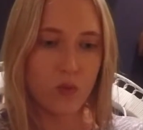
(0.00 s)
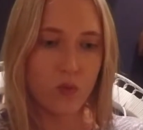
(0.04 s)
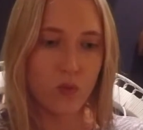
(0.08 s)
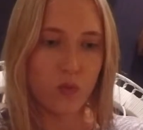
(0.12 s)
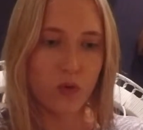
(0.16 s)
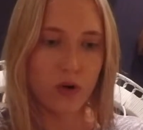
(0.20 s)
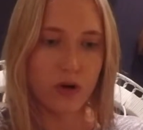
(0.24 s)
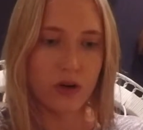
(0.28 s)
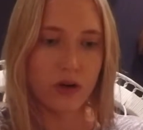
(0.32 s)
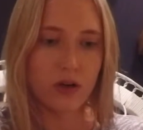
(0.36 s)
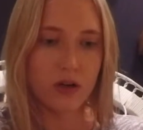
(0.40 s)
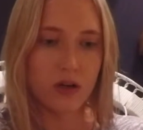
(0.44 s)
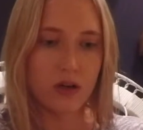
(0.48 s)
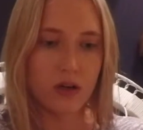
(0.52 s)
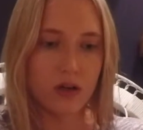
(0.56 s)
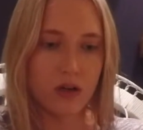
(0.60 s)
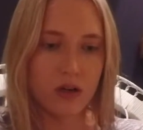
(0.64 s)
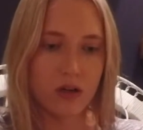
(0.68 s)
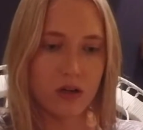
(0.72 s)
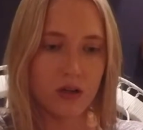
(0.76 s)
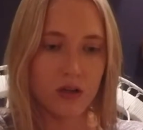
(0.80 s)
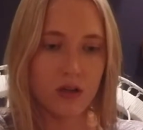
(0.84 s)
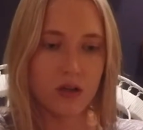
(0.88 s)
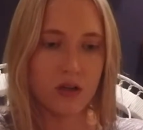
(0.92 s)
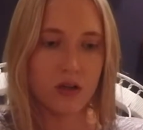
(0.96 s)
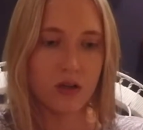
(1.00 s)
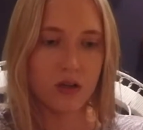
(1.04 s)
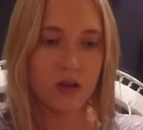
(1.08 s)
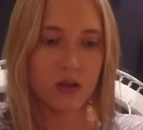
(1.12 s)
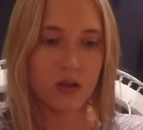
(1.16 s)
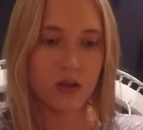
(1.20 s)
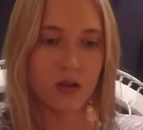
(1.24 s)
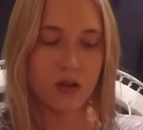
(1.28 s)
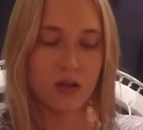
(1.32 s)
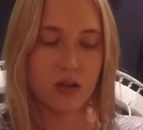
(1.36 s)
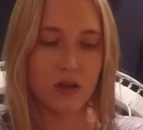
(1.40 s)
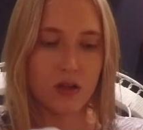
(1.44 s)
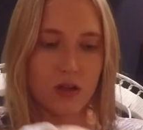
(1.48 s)
work
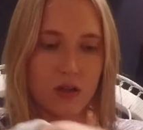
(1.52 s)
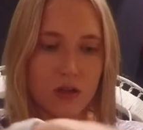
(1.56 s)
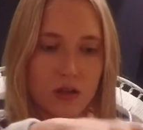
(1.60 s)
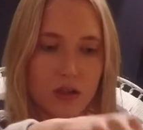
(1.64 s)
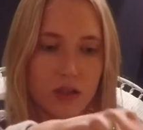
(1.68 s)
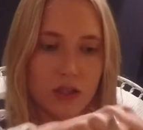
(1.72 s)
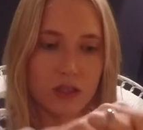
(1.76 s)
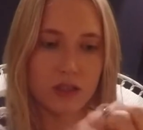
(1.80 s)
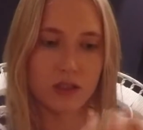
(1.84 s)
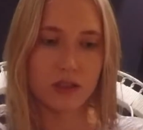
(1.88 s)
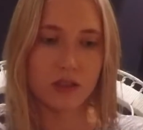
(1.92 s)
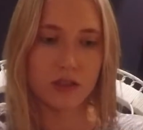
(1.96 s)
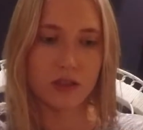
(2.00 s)
on it